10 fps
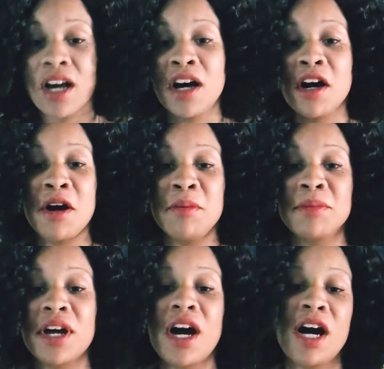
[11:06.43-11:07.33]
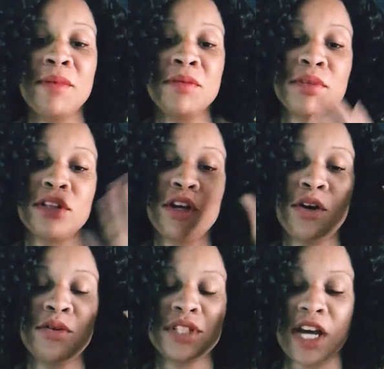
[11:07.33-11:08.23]
Comment
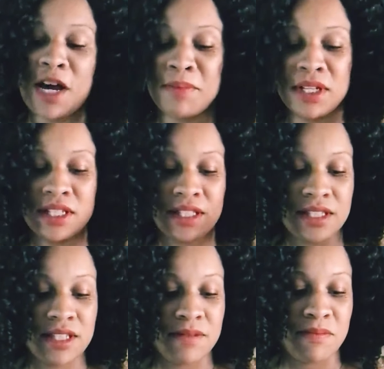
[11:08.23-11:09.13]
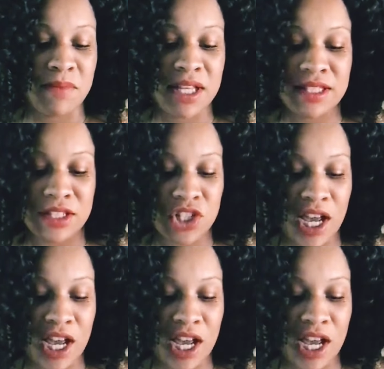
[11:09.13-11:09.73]
below topics, message.